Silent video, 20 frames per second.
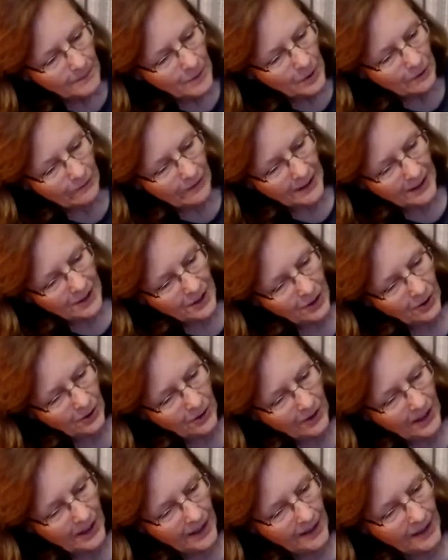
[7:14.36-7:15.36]
Move it to
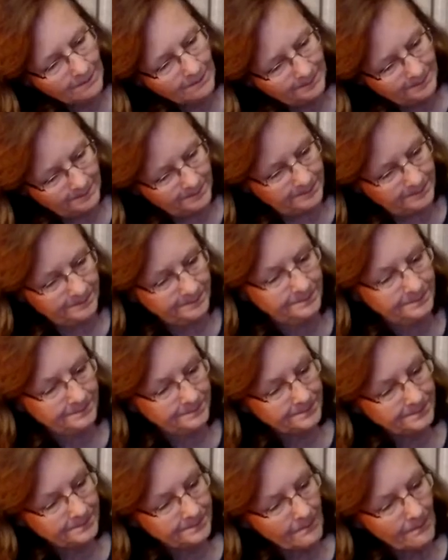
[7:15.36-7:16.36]
the
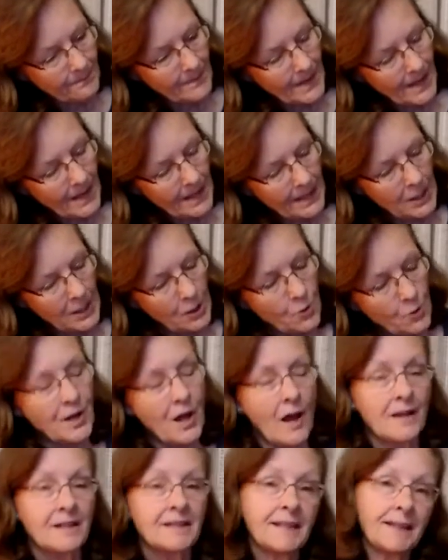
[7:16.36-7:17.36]

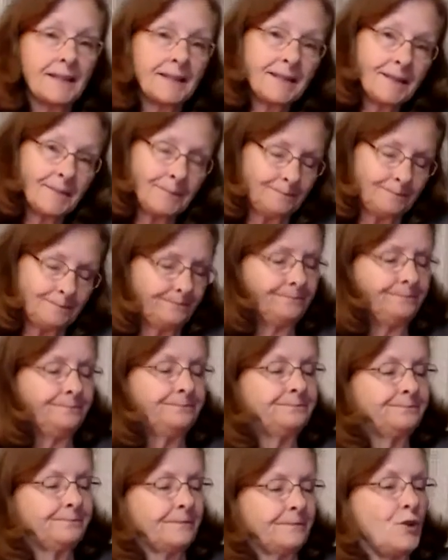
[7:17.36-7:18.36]
equinoxes,
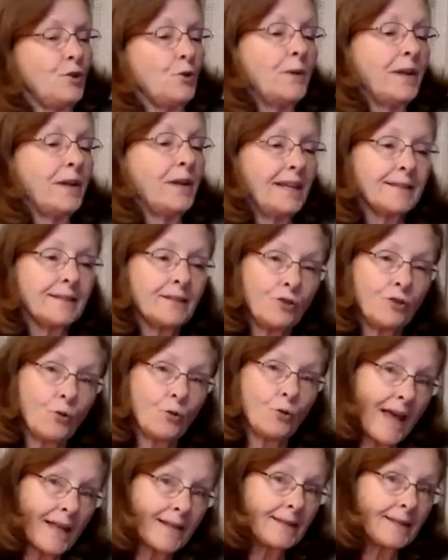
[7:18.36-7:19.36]
due east, due
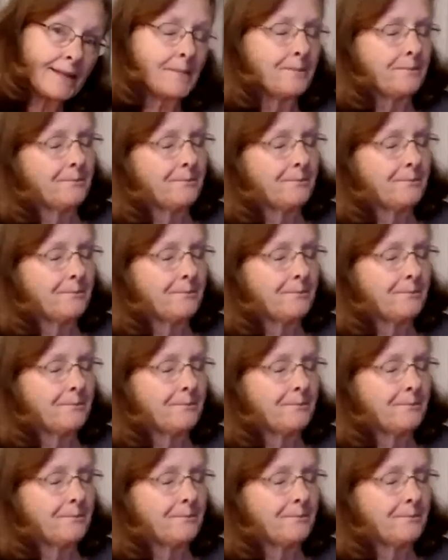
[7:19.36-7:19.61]
west,